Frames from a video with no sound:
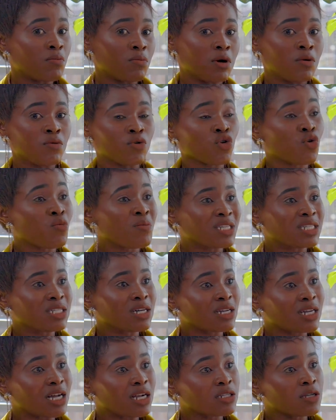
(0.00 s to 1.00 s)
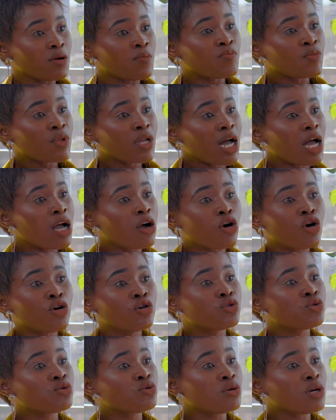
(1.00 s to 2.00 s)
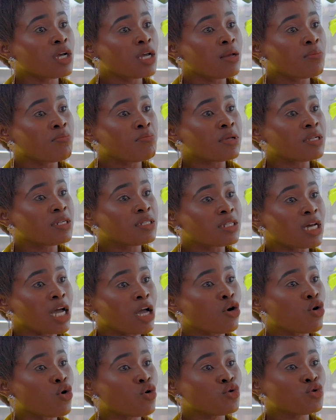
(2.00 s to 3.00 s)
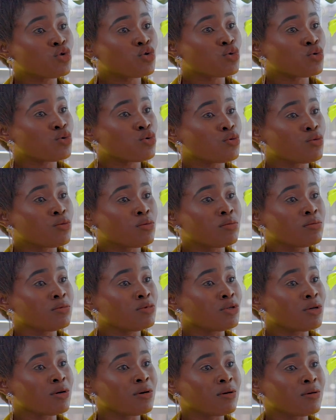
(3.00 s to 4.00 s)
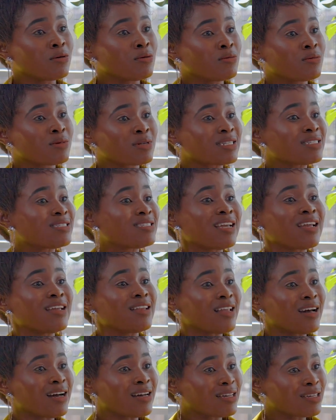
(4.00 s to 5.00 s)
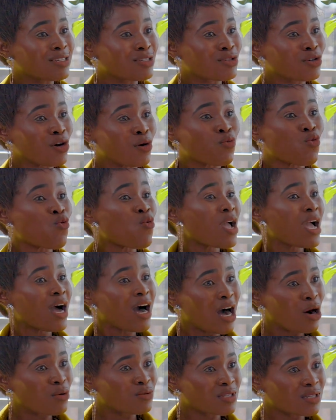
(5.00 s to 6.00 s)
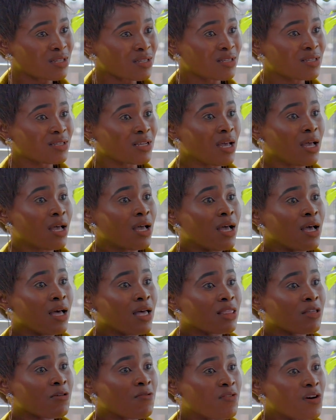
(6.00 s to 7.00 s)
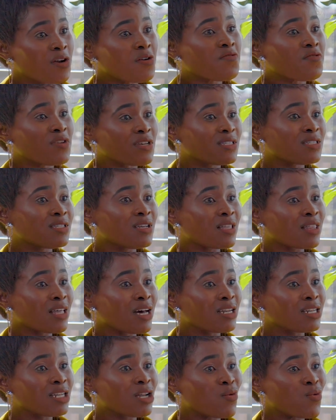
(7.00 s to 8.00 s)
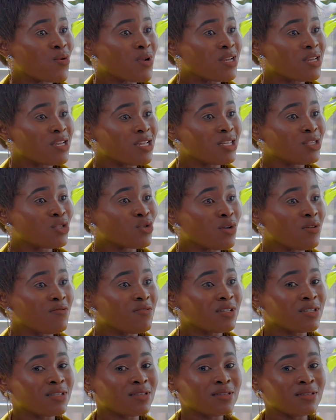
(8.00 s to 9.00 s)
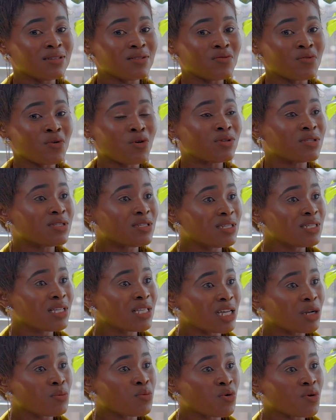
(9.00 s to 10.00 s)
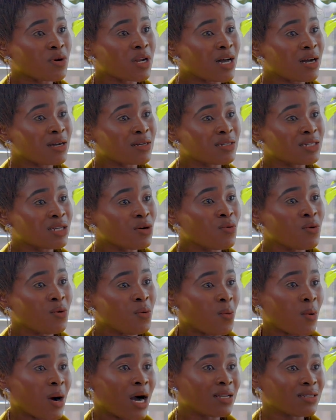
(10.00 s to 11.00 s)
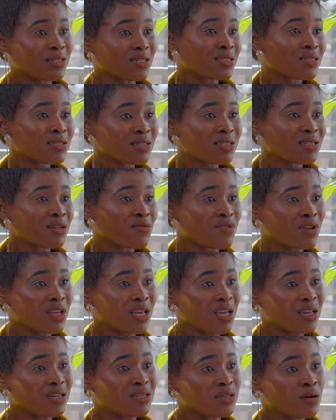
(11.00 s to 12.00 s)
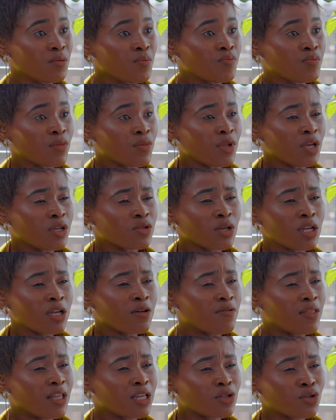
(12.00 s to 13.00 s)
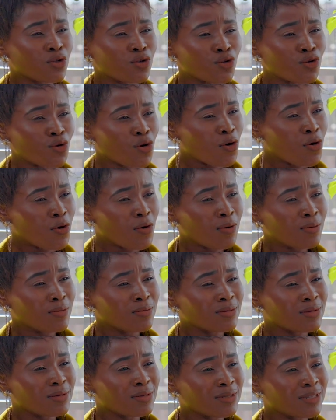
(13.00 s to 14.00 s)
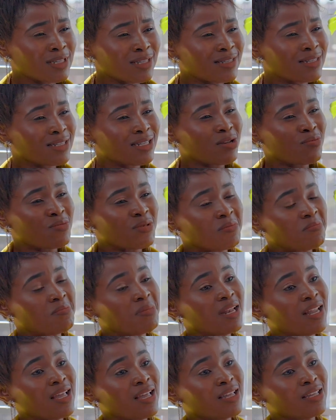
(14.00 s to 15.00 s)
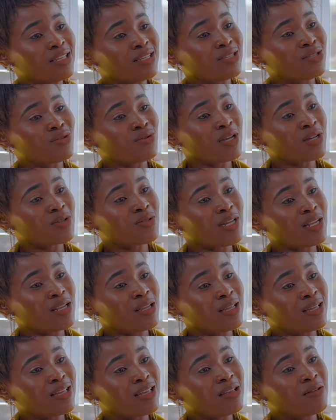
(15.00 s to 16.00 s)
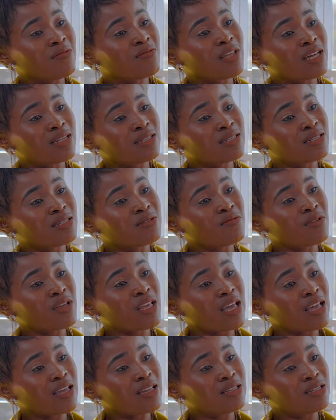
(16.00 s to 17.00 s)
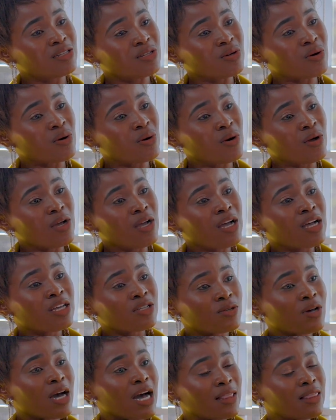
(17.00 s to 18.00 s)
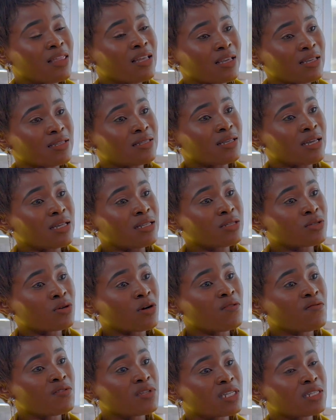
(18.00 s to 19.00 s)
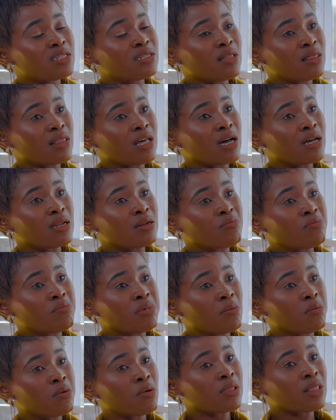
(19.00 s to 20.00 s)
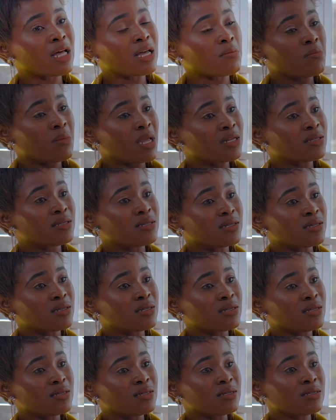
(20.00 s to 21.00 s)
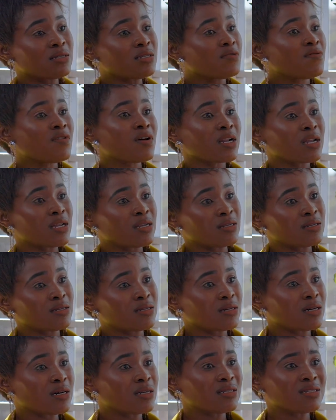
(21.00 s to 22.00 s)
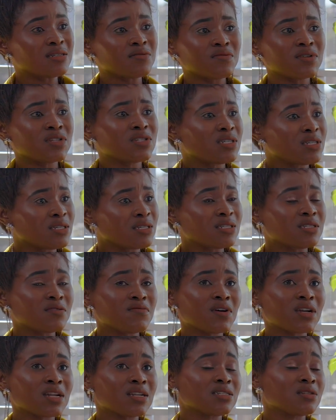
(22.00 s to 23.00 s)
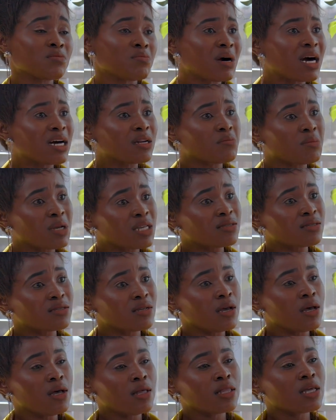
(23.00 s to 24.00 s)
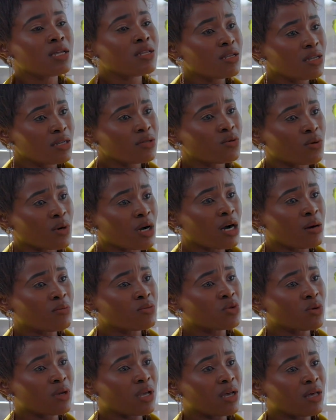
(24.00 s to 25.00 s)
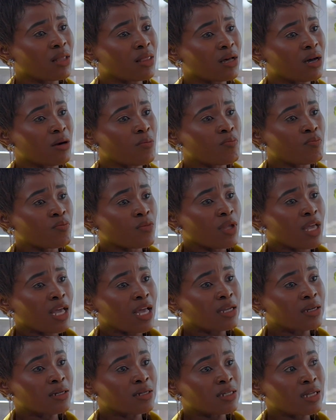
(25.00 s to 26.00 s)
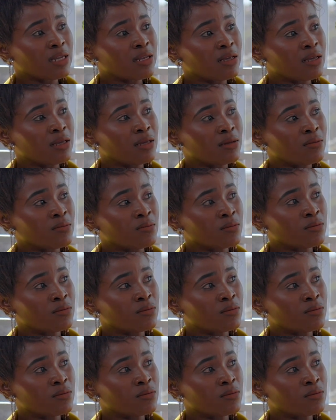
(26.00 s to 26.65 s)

raw materials, I go to a builder, I go to your retailer shop, warehouses. The very first thing that they will need to even consider that product, they will want a certificate. So if there's no system in place to actually give that certificate, so I think it's there this conversation that people that make decisions in different divisions, different departments, they need to come together and really